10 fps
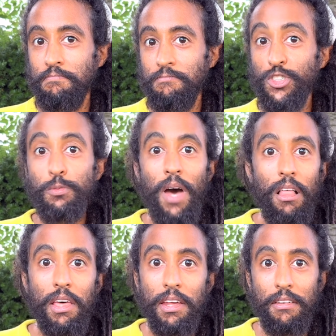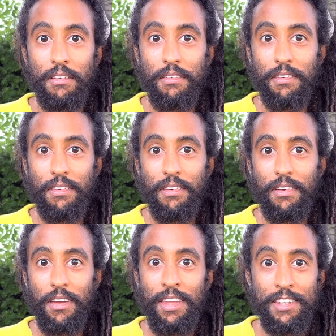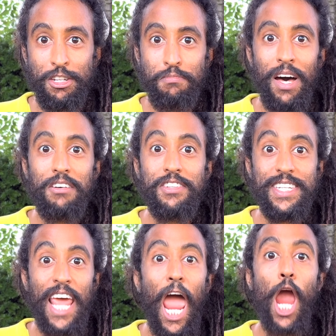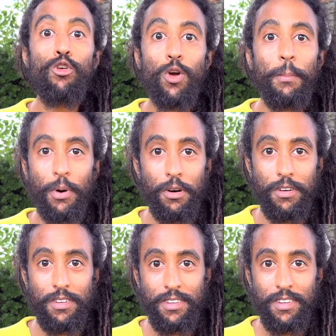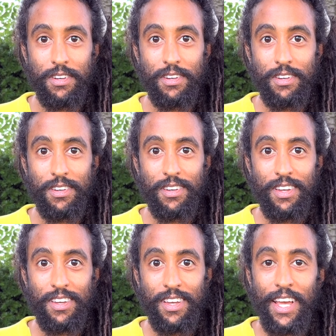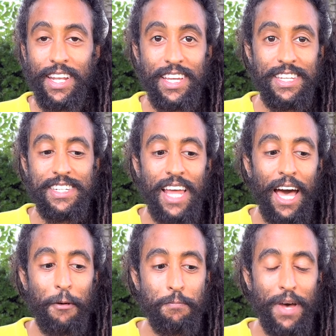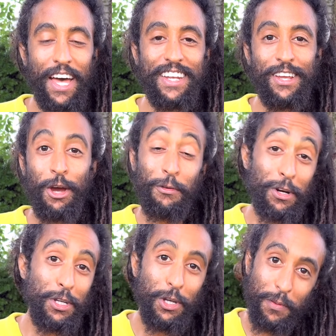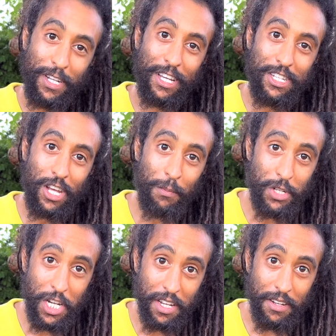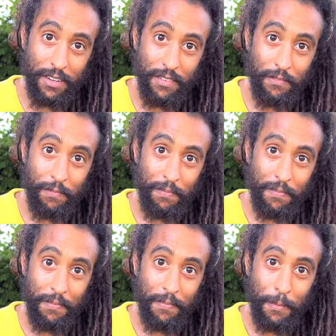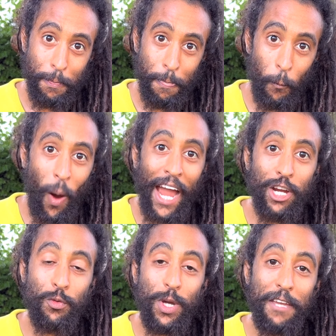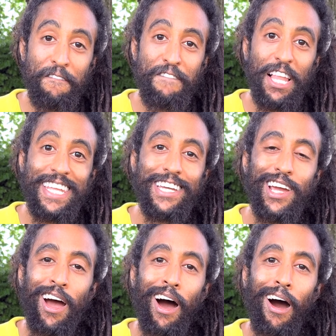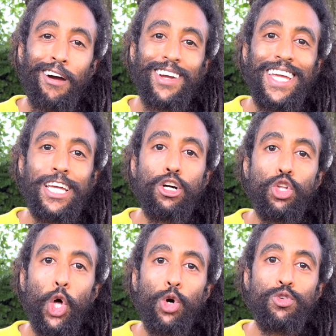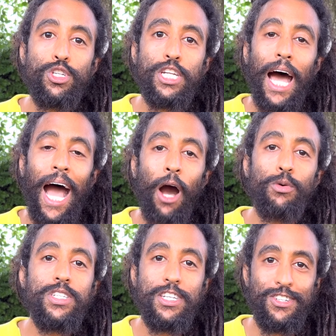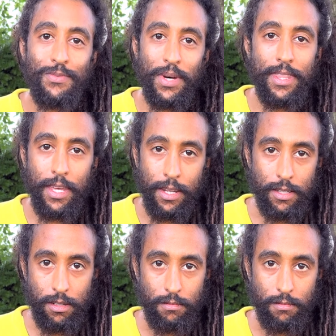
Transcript: Smell it. It smells terrible. It is not meant for human consumption. Why are we filling our enclosed houses with it?